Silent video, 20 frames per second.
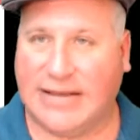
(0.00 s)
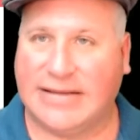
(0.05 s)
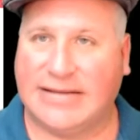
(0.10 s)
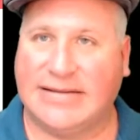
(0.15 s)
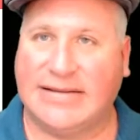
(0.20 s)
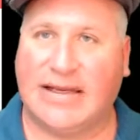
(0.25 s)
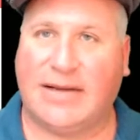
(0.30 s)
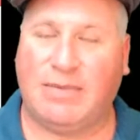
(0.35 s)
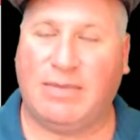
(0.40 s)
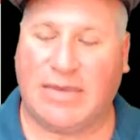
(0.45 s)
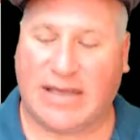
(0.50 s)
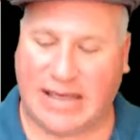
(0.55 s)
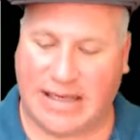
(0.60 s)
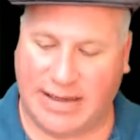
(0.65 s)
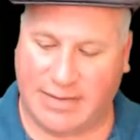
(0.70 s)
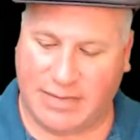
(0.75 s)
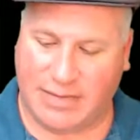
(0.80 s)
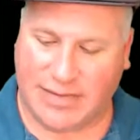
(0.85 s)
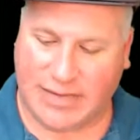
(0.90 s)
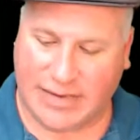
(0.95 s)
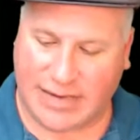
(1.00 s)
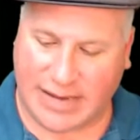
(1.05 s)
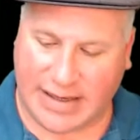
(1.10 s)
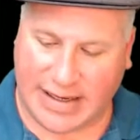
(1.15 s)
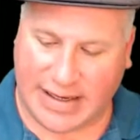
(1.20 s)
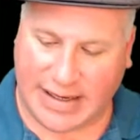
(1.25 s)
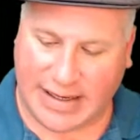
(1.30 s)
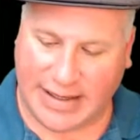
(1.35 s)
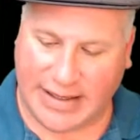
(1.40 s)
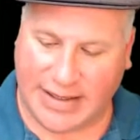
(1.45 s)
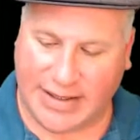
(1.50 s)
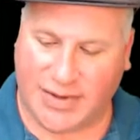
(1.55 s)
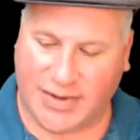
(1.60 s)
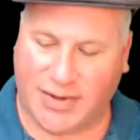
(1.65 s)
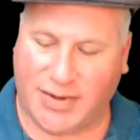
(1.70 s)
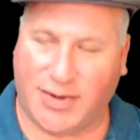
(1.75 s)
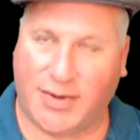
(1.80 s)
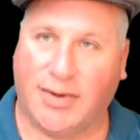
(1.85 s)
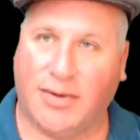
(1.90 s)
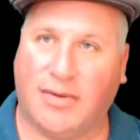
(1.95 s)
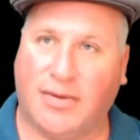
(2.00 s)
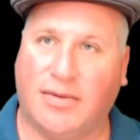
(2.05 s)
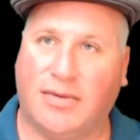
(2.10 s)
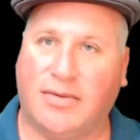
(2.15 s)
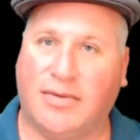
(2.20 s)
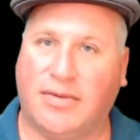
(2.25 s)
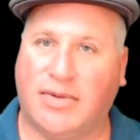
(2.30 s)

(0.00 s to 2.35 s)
sometimes I need to